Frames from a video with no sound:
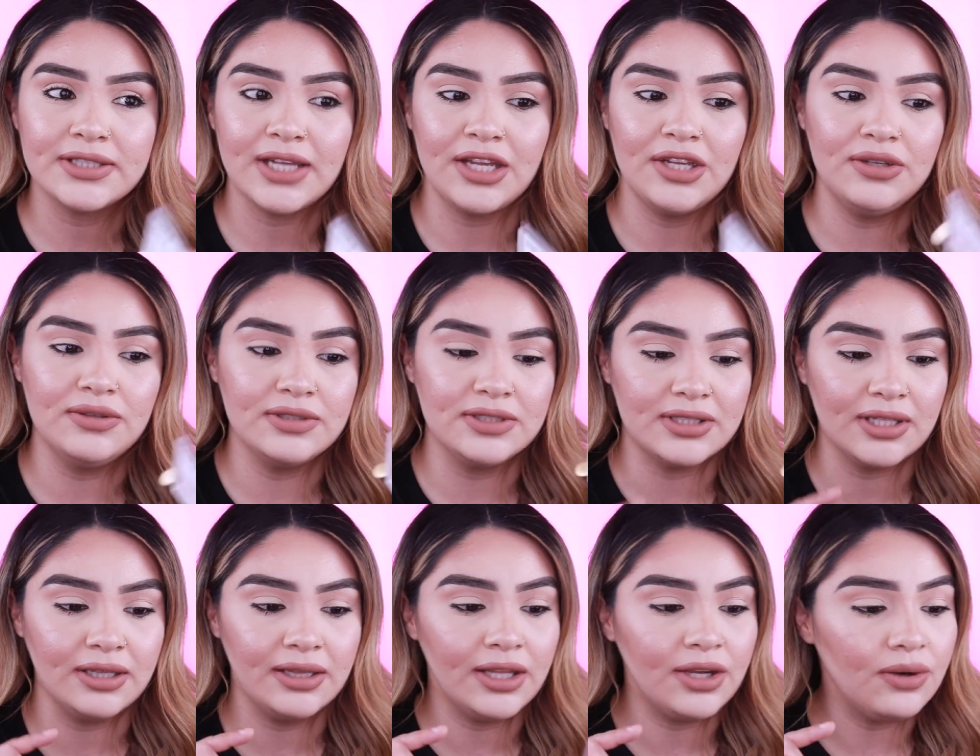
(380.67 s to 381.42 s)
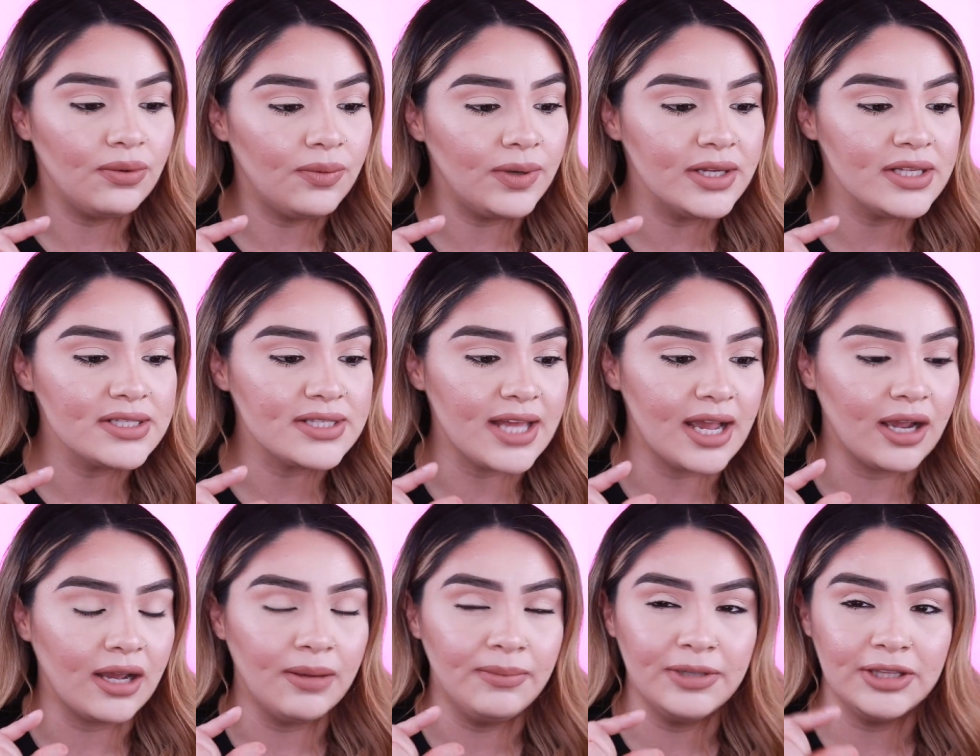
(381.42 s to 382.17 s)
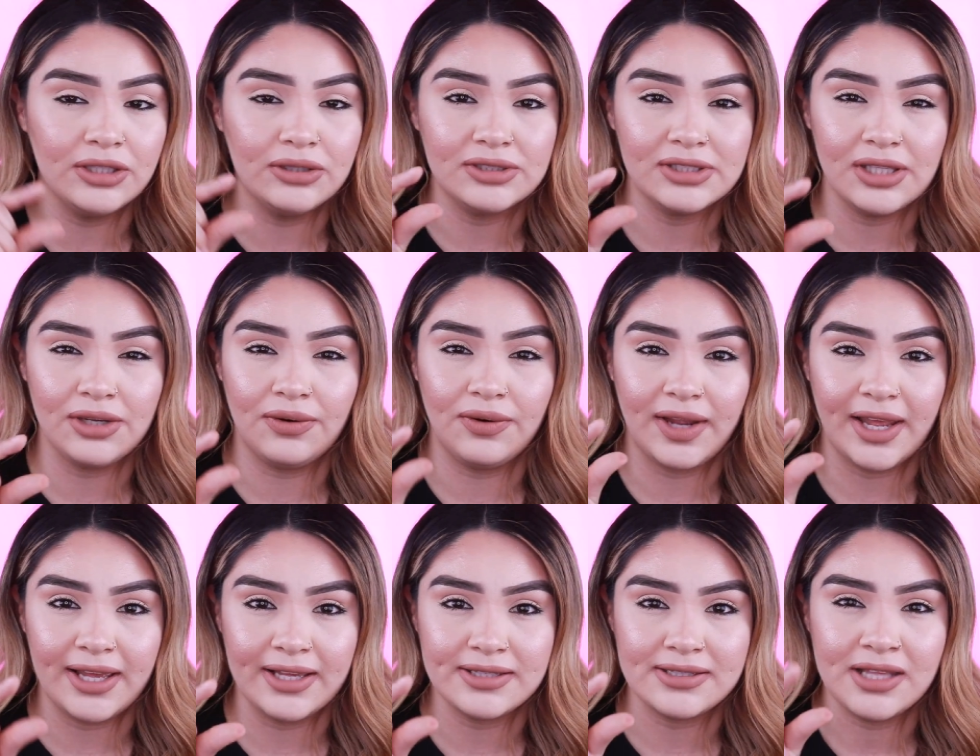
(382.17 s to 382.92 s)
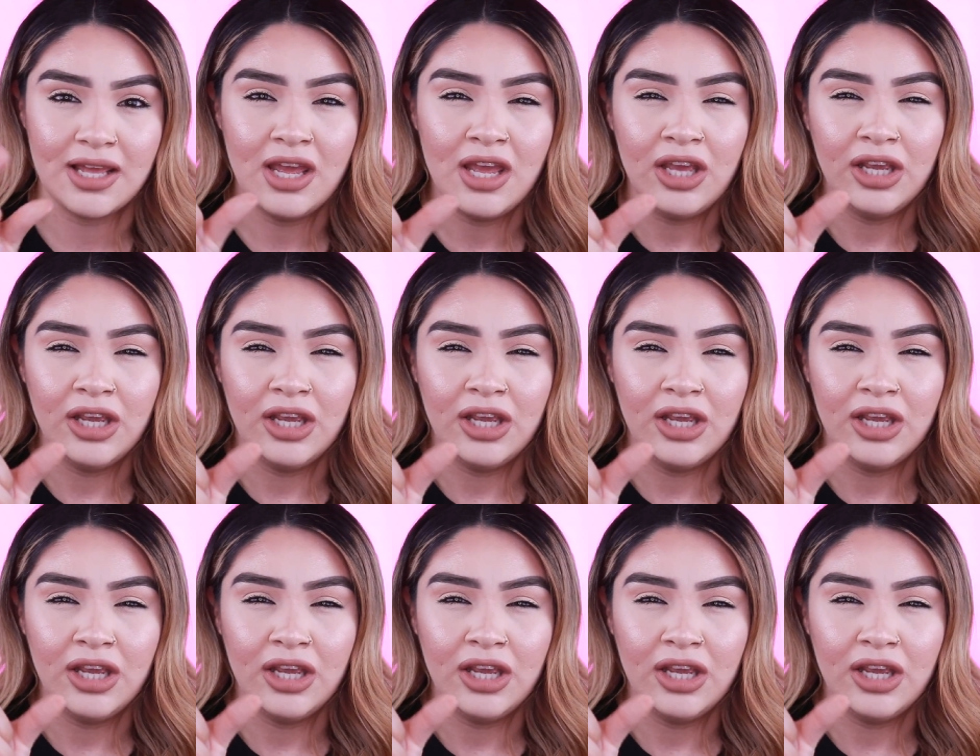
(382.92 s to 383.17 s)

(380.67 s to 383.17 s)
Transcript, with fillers: I use the little ones that come in those little kiss,